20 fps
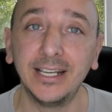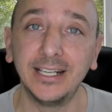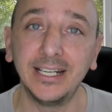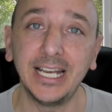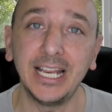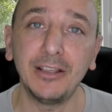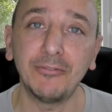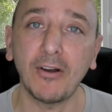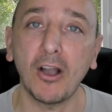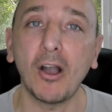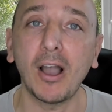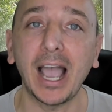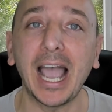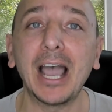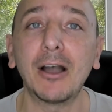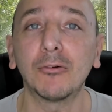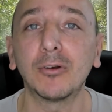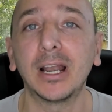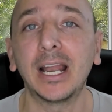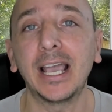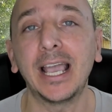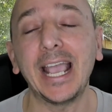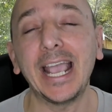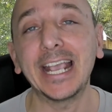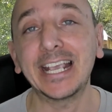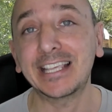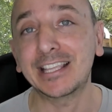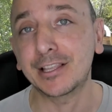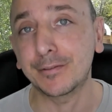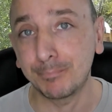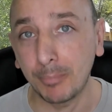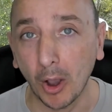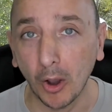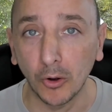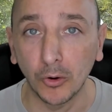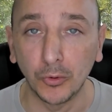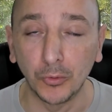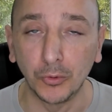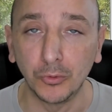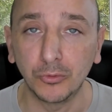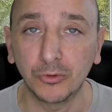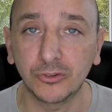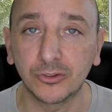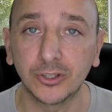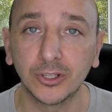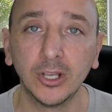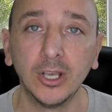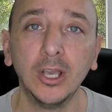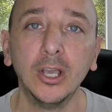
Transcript: leave our outlet exposed